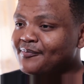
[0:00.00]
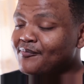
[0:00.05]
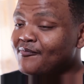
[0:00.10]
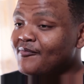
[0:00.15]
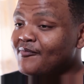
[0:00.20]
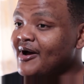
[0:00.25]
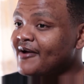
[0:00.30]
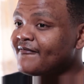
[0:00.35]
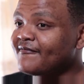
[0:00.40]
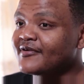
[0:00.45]

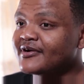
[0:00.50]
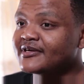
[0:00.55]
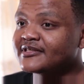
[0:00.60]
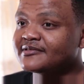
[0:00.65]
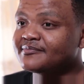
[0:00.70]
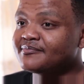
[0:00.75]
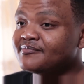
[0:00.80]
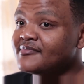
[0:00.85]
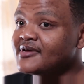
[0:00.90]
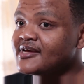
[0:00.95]
My first
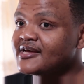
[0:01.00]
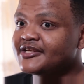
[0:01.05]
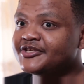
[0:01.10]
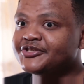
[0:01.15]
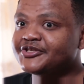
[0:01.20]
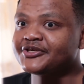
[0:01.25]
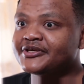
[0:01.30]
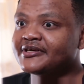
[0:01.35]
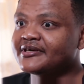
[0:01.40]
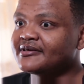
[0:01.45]

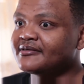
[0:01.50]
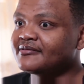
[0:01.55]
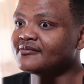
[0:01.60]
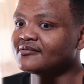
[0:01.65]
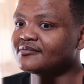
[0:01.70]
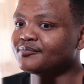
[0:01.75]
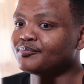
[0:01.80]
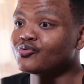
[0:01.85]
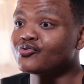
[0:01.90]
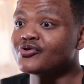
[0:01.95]
major
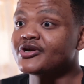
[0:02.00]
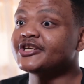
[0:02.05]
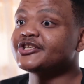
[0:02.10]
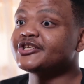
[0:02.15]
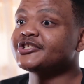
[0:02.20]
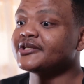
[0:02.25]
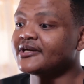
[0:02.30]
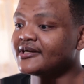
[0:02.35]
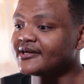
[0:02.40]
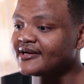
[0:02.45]

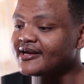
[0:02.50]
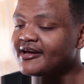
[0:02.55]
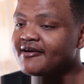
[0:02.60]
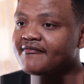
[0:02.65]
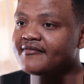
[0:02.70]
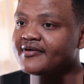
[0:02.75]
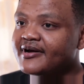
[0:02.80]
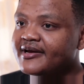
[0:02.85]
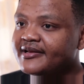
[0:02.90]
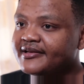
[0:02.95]
pressure
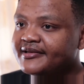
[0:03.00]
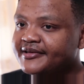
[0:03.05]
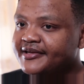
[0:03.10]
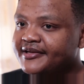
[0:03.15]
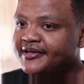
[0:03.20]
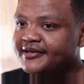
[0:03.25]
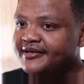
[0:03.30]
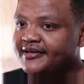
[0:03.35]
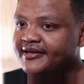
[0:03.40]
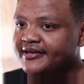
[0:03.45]
ever
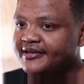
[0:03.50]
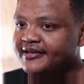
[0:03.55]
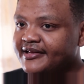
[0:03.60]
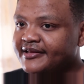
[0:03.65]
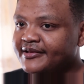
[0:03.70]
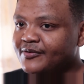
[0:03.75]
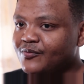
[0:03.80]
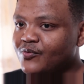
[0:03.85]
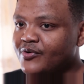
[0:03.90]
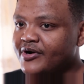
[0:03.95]

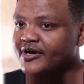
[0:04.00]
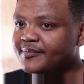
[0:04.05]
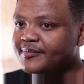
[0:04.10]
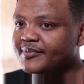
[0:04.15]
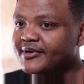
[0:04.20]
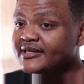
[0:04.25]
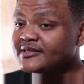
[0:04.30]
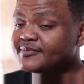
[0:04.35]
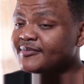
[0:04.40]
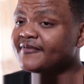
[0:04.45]
in the
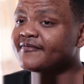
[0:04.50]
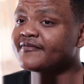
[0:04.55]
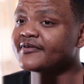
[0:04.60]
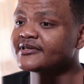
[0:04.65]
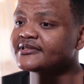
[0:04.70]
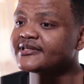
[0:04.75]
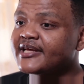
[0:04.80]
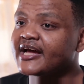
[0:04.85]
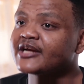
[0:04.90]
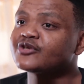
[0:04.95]
workplace, my
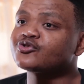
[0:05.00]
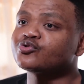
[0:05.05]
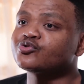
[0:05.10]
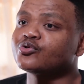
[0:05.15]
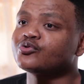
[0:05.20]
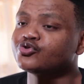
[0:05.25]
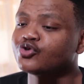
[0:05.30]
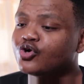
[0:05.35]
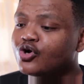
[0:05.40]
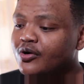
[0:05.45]
first
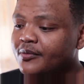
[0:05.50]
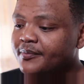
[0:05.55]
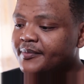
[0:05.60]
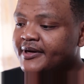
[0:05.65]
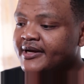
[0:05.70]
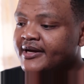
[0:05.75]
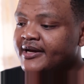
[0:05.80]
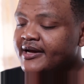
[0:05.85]
actual job